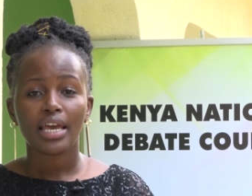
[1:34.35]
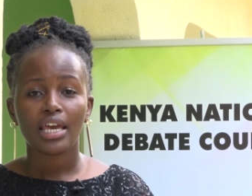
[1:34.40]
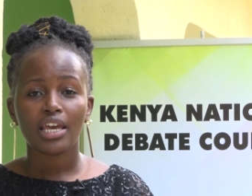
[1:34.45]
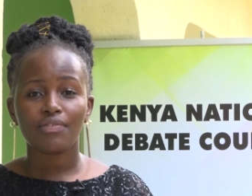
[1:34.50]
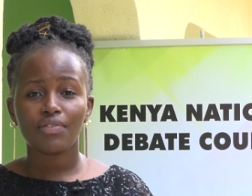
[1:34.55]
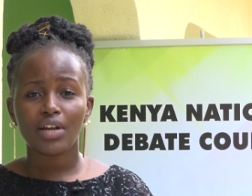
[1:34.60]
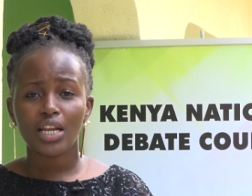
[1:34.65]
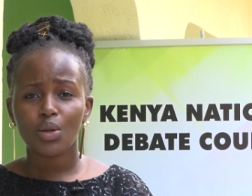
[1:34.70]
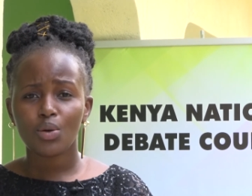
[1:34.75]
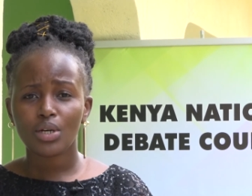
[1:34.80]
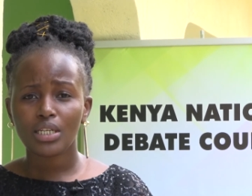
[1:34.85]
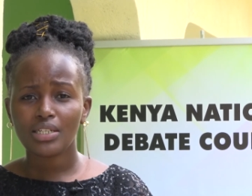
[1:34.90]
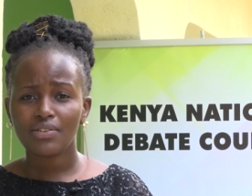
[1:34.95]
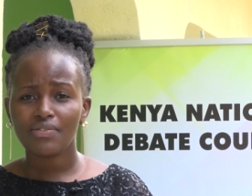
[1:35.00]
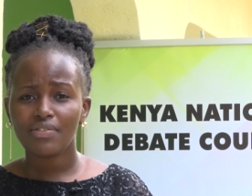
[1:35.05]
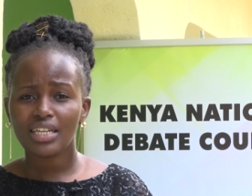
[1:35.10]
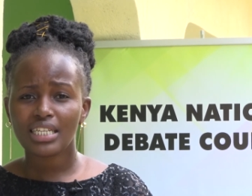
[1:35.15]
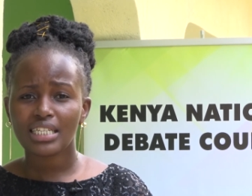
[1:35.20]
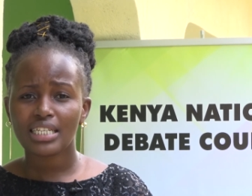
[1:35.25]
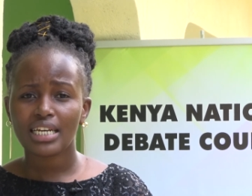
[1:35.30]

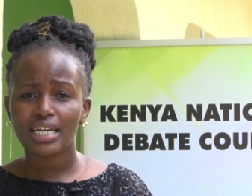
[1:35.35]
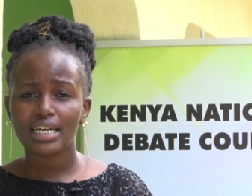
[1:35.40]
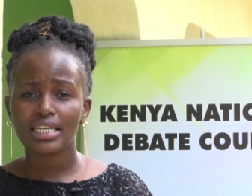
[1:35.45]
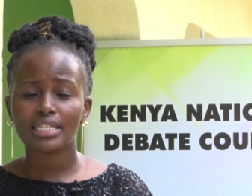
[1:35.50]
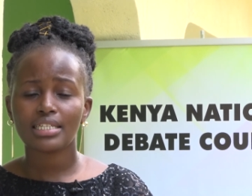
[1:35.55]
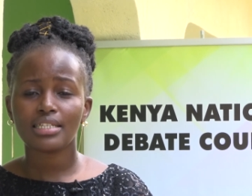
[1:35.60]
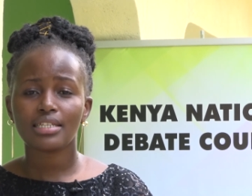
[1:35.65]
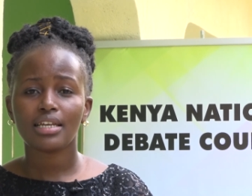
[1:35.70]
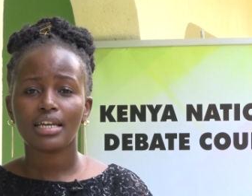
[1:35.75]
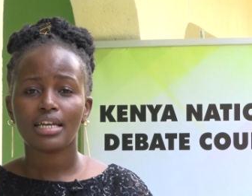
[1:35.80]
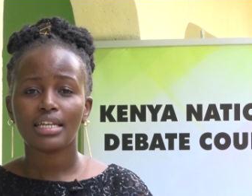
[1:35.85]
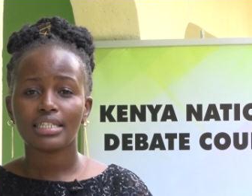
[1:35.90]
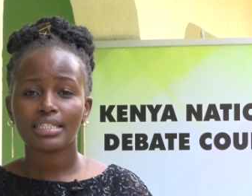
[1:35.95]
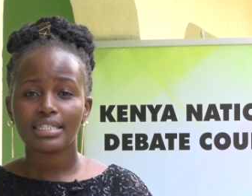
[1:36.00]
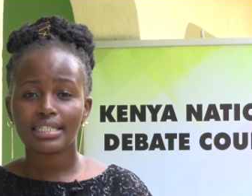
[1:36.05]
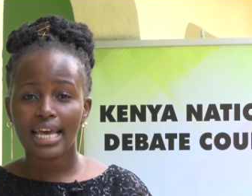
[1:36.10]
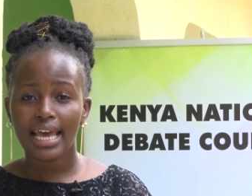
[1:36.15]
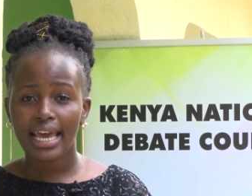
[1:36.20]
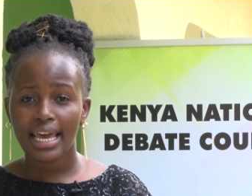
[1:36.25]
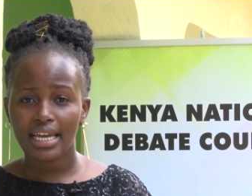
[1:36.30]
Evaluative listeners
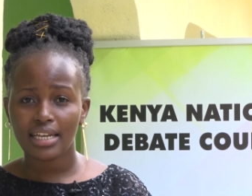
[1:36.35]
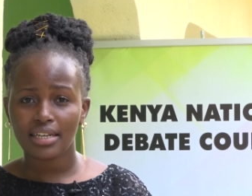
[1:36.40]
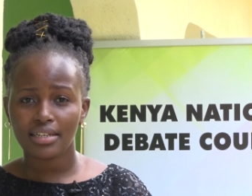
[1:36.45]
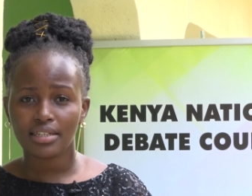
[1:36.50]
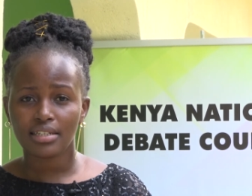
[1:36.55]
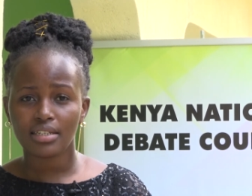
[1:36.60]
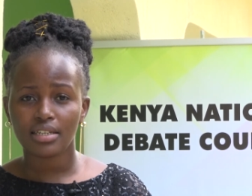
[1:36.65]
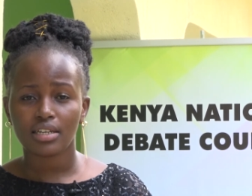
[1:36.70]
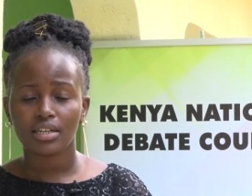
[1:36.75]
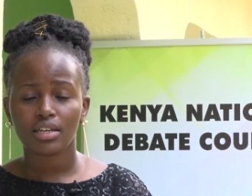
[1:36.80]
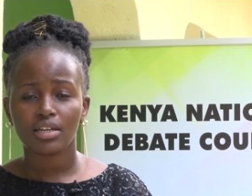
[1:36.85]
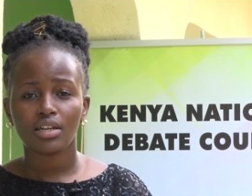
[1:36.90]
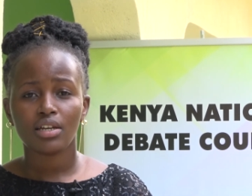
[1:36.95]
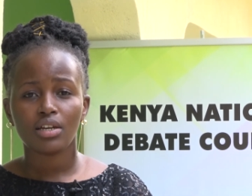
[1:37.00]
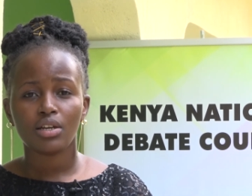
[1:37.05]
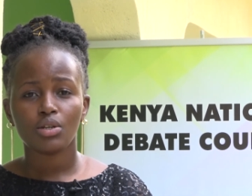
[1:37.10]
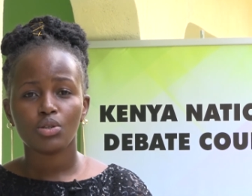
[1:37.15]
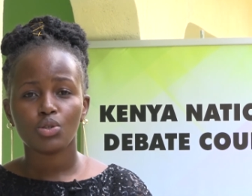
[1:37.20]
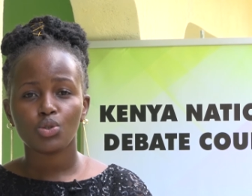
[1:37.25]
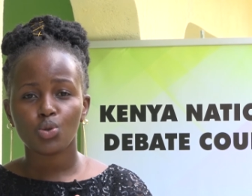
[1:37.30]
tend
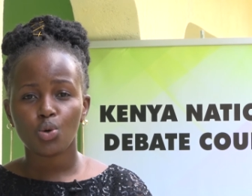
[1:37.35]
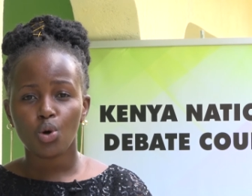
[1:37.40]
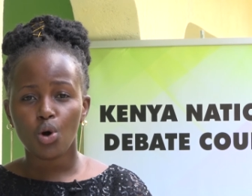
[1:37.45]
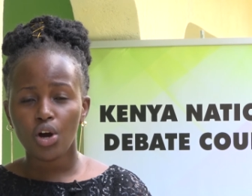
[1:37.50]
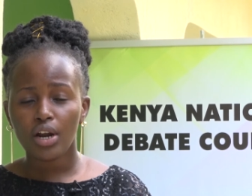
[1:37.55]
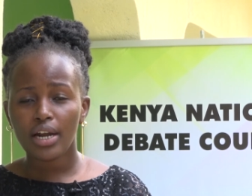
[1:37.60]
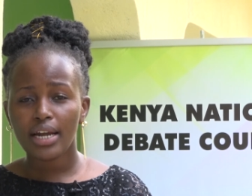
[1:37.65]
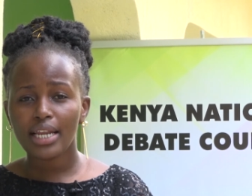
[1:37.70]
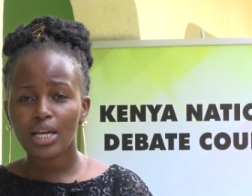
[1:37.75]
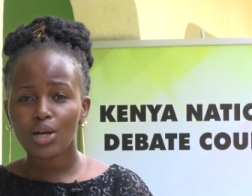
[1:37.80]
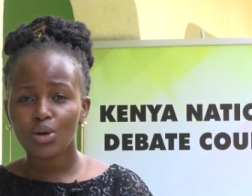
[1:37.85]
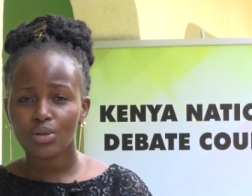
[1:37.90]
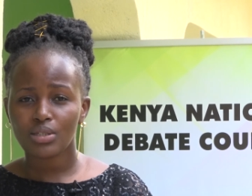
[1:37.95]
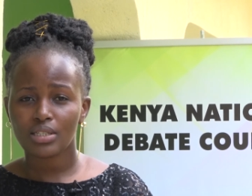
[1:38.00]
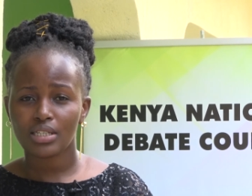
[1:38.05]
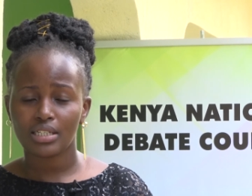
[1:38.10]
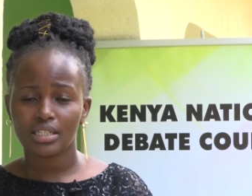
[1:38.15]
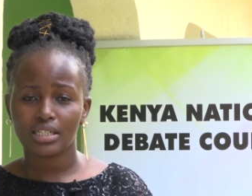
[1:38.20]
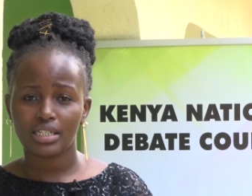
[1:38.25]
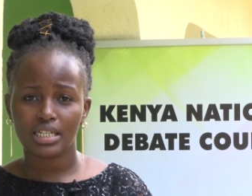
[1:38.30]
to only
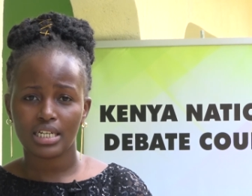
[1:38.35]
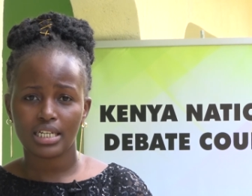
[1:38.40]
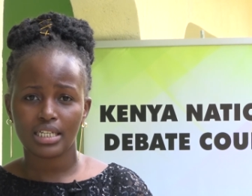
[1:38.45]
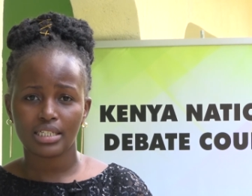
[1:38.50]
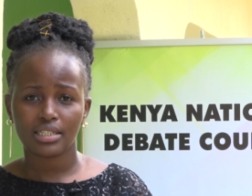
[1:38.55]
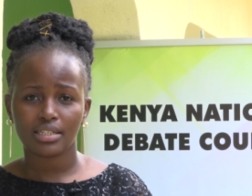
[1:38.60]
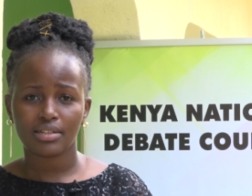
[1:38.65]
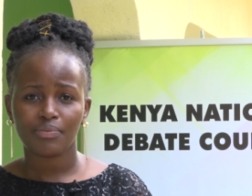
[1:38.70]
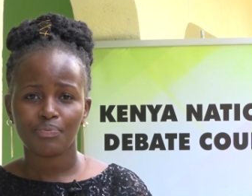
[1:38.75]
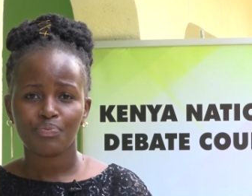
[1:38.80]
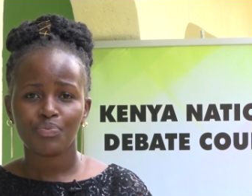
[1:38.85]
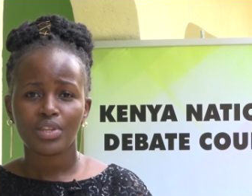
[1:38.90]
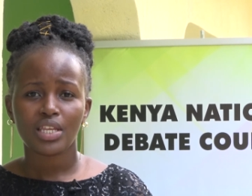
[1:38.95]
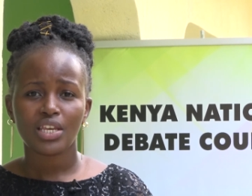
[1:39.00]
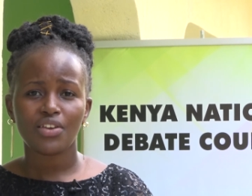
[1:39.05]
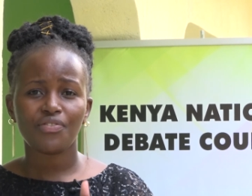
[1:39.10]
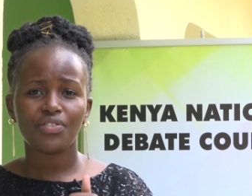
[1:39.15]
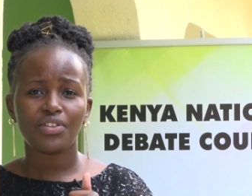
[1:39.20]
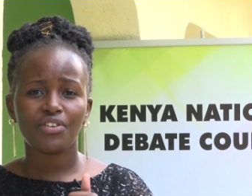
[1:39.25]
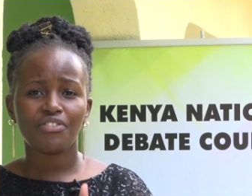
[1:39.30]
concentrate
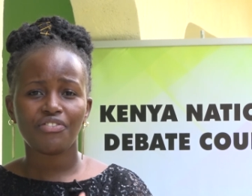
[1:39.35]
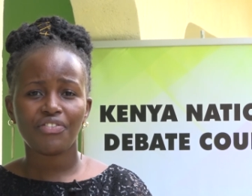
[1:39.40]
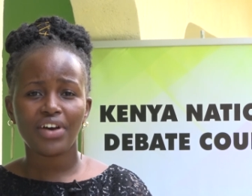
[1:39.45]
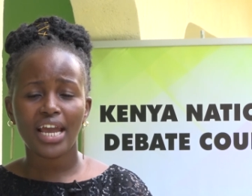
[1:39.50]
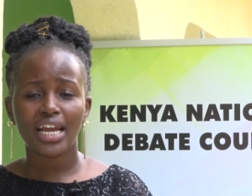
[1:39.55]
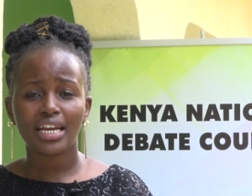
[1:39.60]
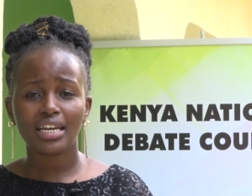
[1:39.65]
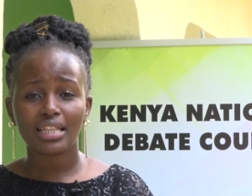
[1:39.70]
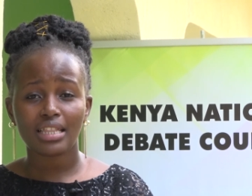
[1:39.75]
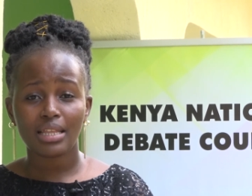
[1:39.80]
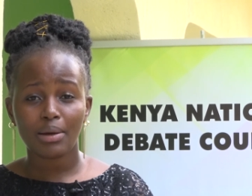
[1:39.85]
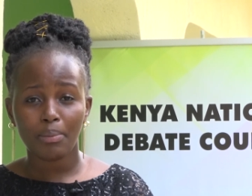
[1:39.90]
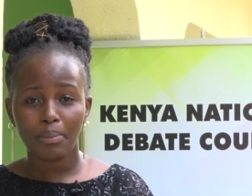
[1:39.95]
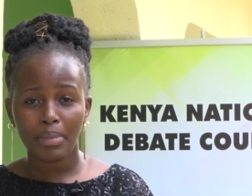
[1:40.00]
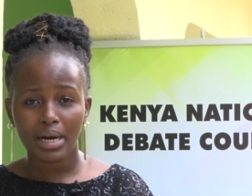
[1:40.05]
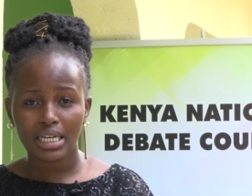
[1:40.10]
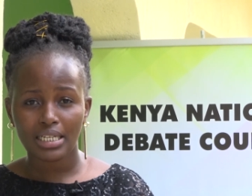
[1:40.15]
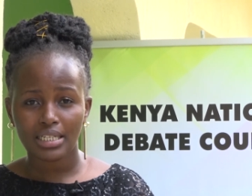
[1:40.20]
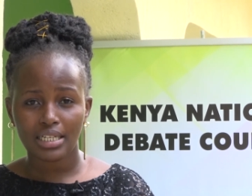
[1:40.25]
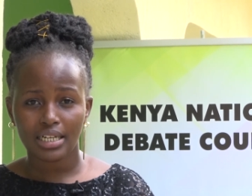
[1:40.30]
if they find the
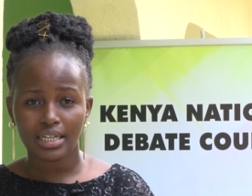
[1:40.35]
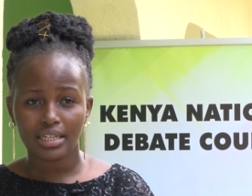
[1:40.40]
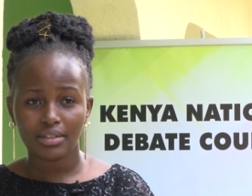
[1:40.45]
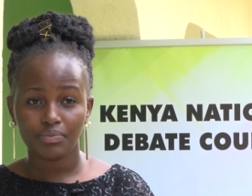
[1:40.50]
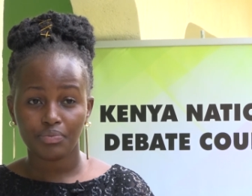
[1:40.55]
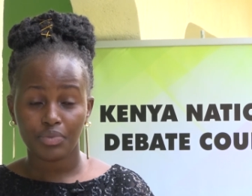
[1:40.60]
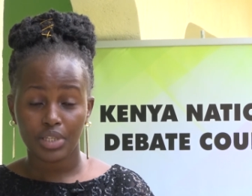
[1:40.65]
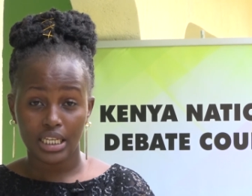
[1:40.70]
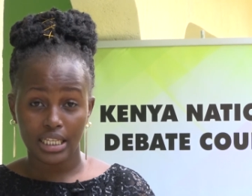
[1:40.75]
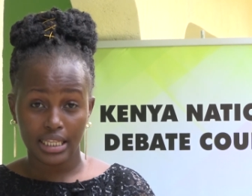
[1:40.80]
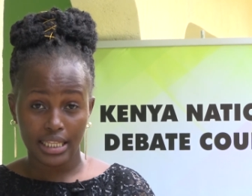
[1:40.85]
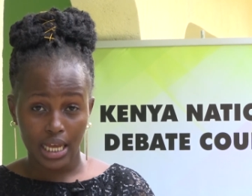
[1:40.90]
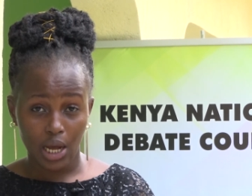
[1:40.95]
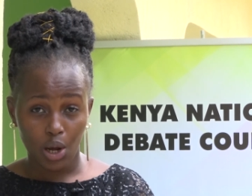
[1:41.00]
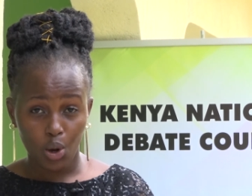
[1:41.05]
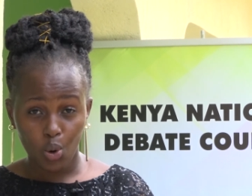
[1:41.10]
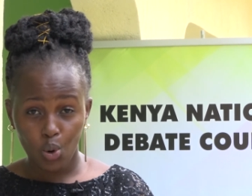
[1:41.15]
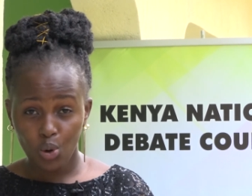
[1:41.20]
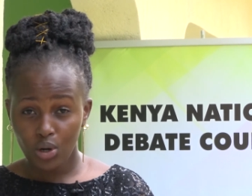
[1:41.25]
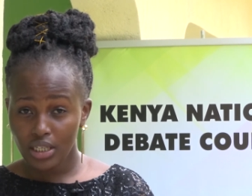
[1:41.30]
matter in their
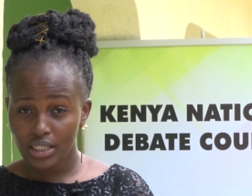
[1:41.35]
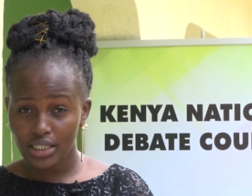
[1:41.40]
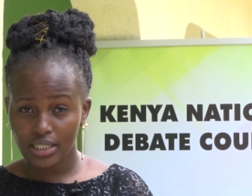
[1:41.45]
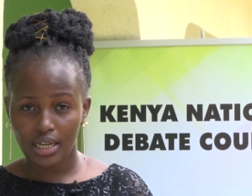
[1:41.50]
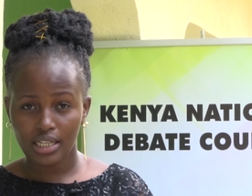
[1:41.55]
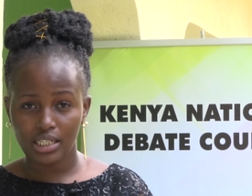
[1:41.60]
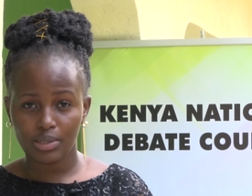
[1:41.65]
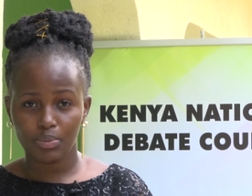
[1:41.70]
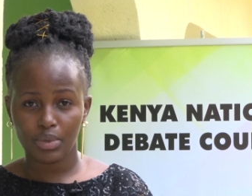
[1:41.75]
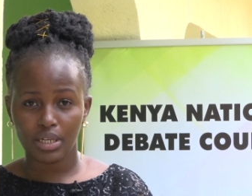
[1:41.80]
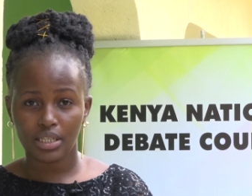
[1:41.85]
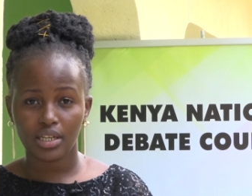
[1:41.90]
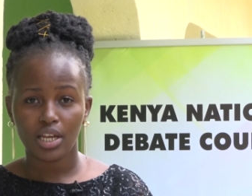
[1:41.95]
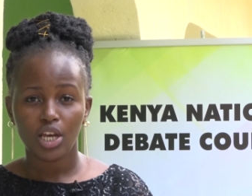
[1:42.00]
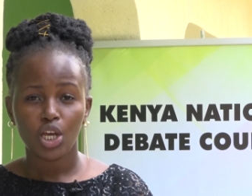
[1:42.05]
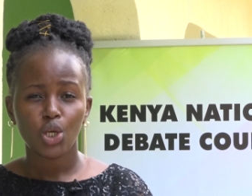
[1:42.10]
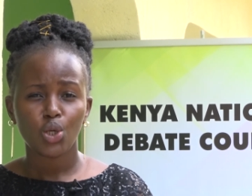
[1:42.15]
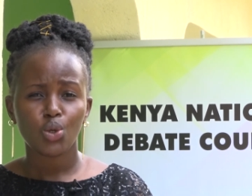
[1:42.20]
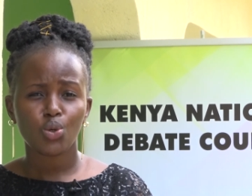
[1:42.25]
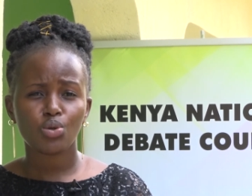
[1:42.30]
own judgment
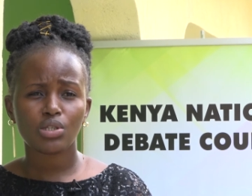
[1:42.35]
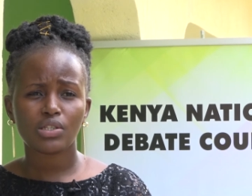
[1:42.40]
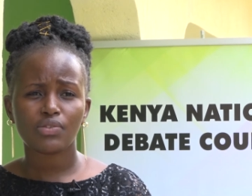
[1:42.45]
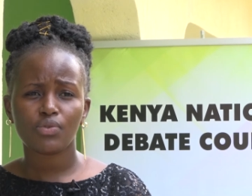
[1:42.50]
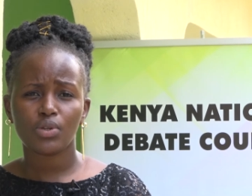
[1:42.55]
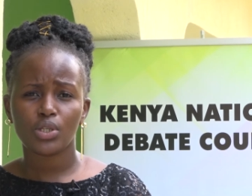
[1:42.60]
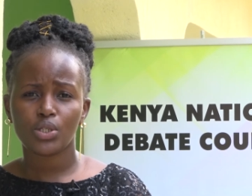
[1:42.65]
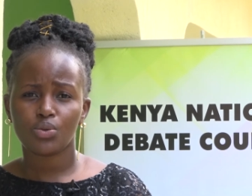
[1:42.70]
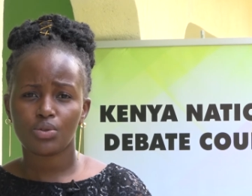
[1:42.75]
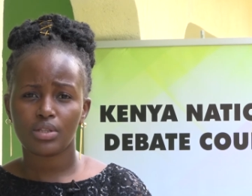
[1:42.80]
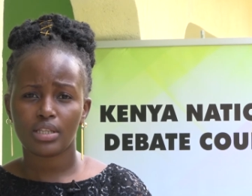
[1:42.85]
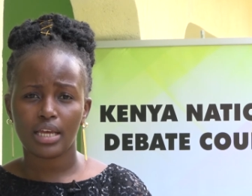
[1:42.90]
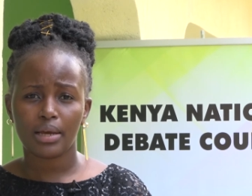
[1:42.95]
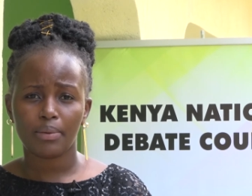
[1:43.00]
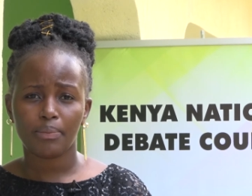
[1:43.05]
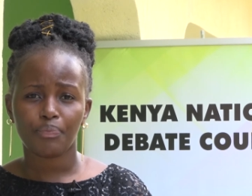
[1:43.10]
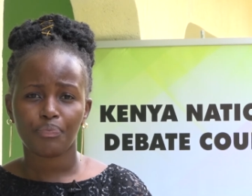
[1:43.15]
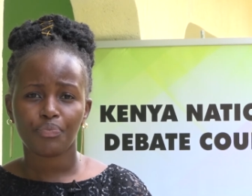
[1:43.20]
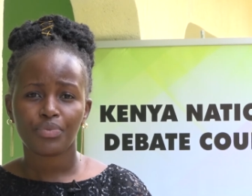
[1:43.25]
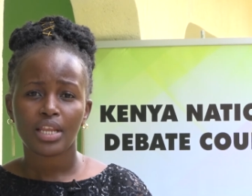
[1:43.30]
useful to
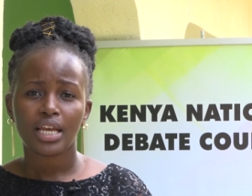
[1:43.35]
them.